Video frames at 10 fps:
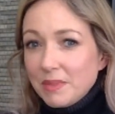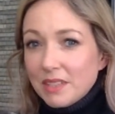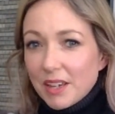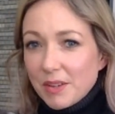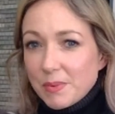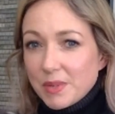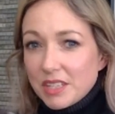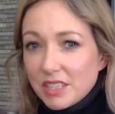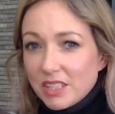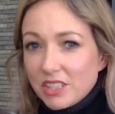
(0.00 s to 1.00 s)
I would
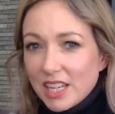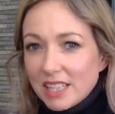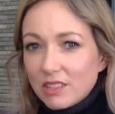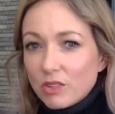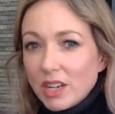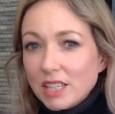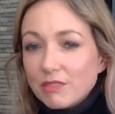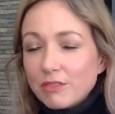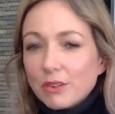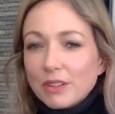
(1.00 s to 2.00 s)
suggest 3 to
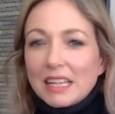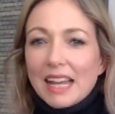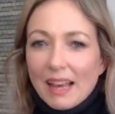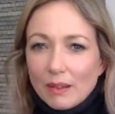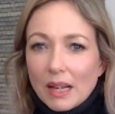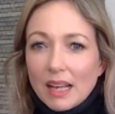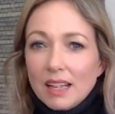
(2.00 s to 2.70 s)
4 an hour,